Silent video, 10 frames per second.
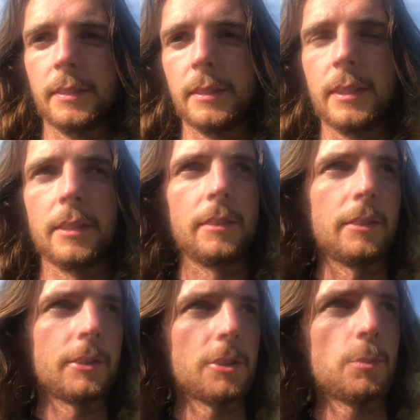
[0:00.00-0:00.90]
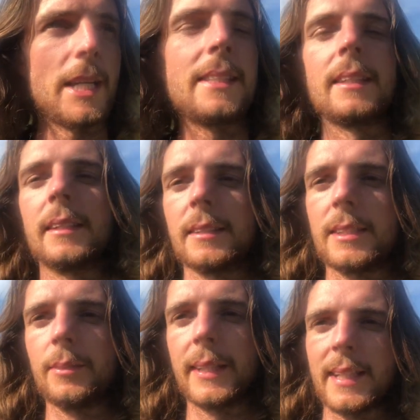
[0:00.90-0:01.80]
not just waiting
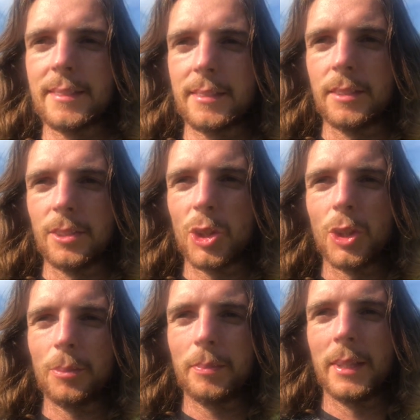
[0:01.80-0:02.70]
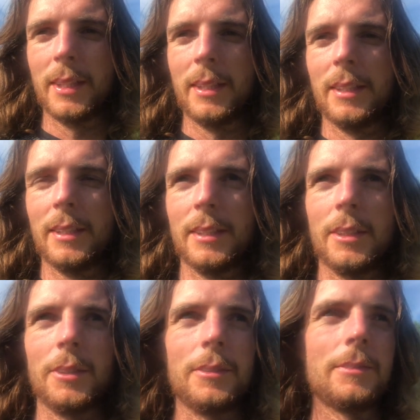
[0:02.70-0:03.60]
until it gets to the top
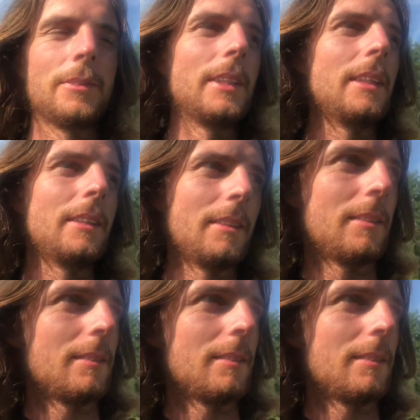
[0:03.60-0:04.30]
of the